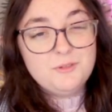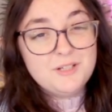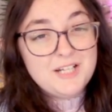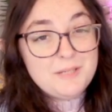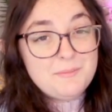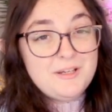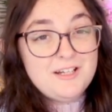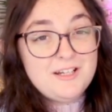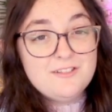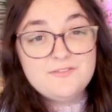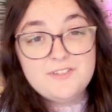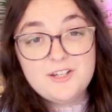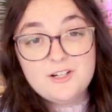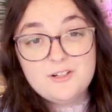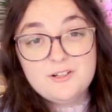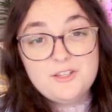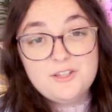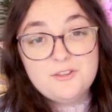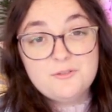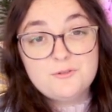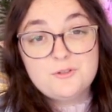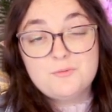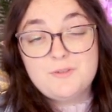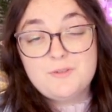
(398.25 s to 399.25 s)
When I made a
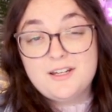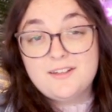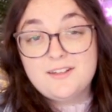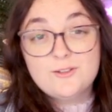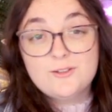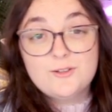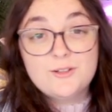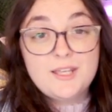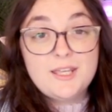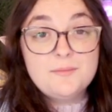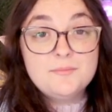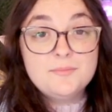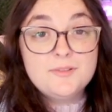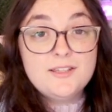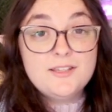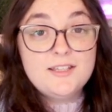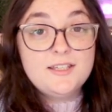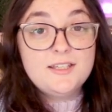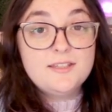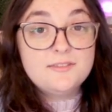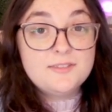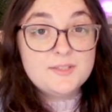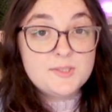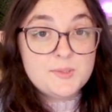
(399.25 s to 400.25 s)
fairy through regular
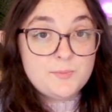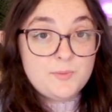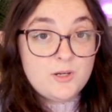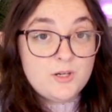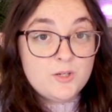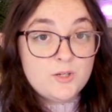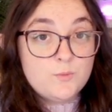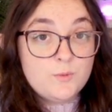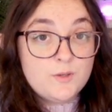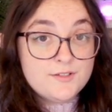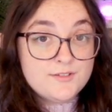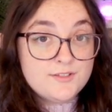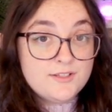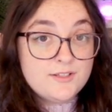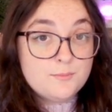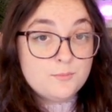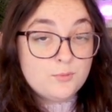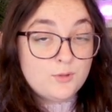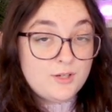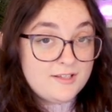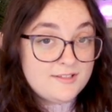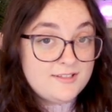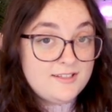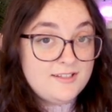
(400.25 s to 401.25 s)
gameplay, this bug wasn't
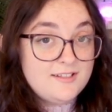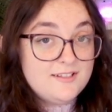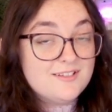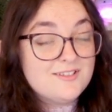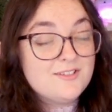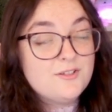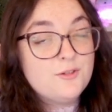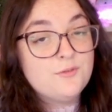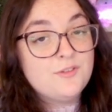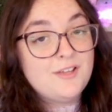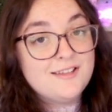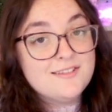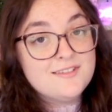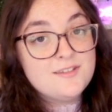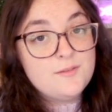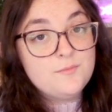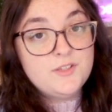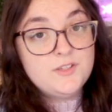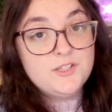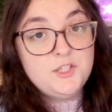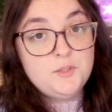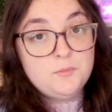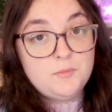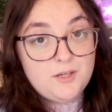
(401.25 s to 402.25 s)
present, so that's
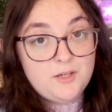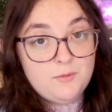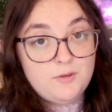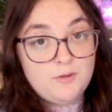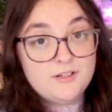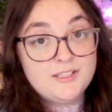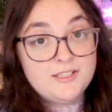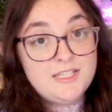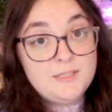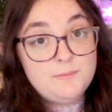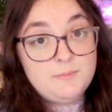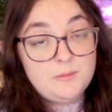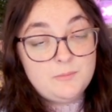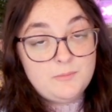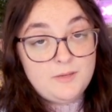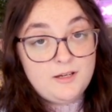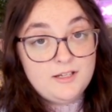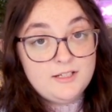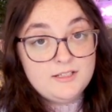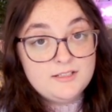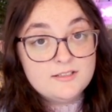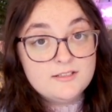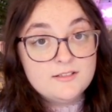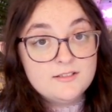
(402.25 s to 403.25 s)
something you might want to keep in
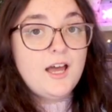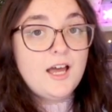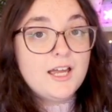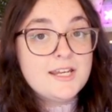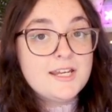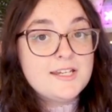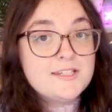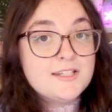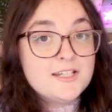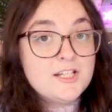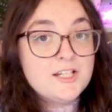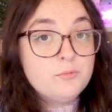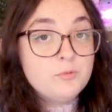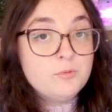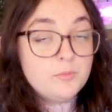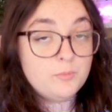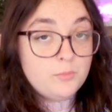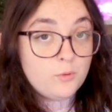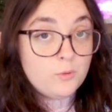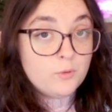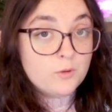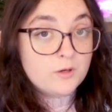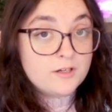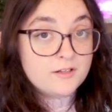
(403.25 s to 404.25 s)
mind. I did
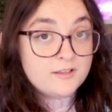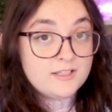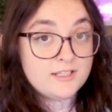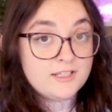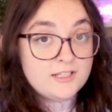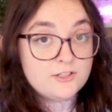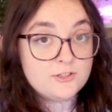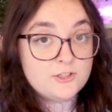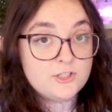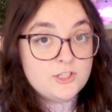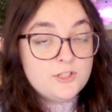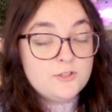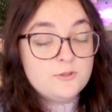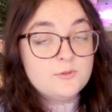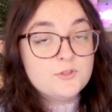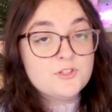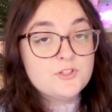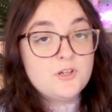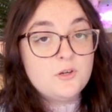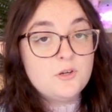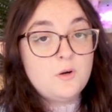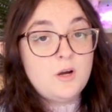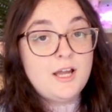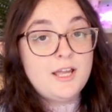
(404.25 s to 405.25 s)
report the issue,
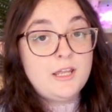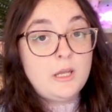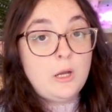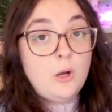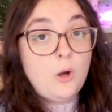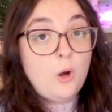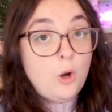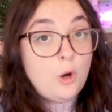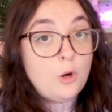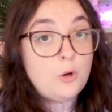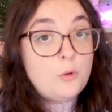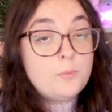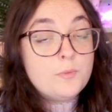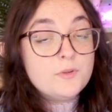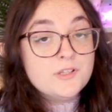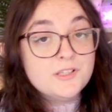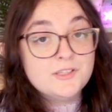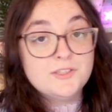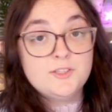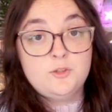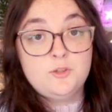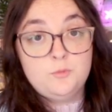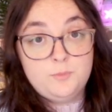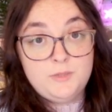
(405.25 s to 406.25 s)
so I hope
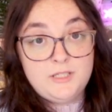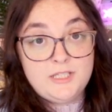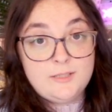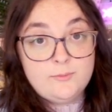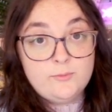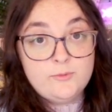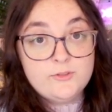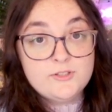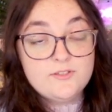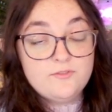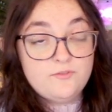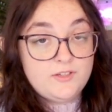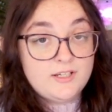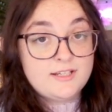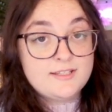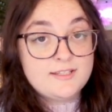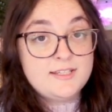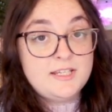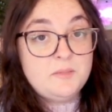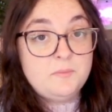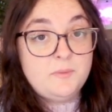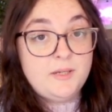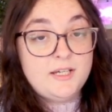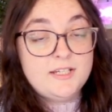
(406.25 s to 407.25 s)
that they'll be able to
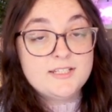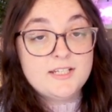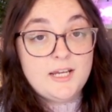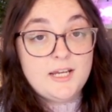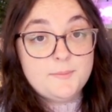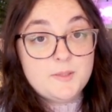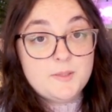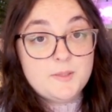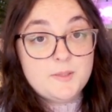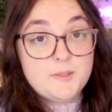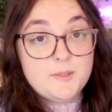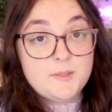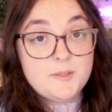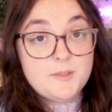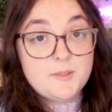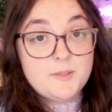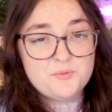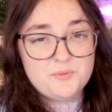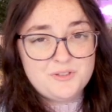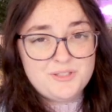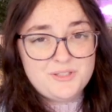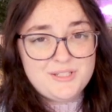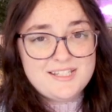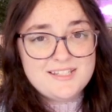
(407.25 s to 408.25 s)
fix it by time the pack
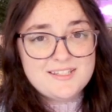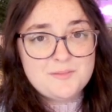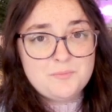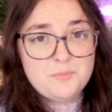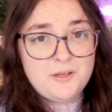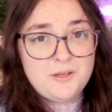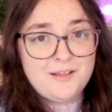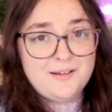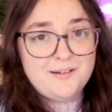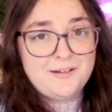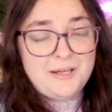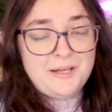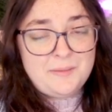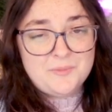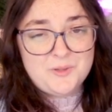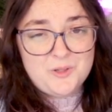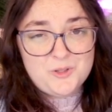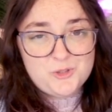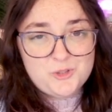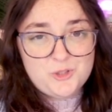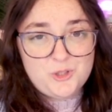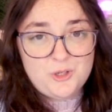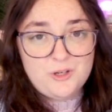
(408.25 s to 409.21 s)
is released, but I'm not